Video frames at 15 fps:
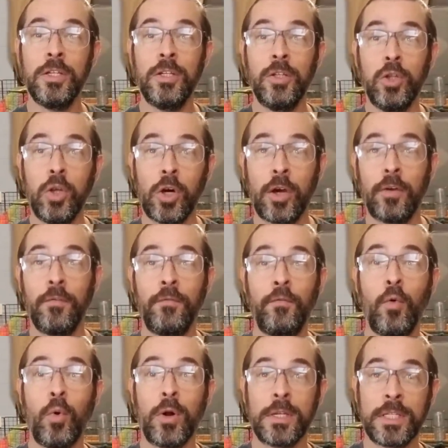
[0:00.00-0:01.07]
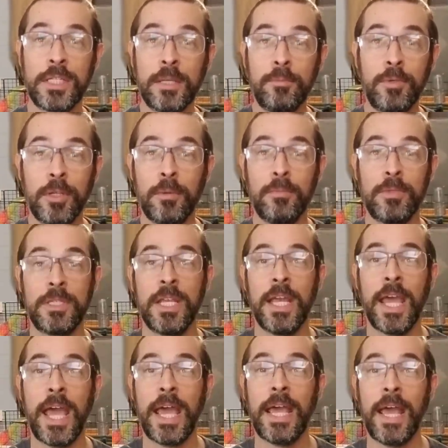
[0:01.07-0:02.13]
look for symptoms
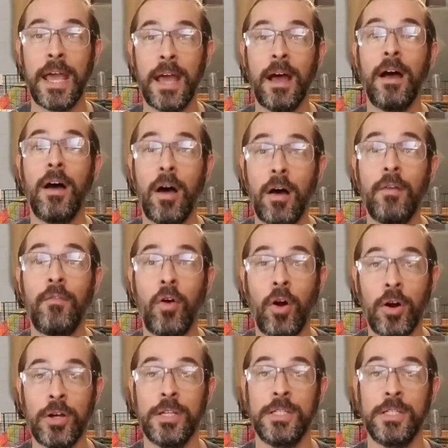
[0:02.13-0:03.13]
of heart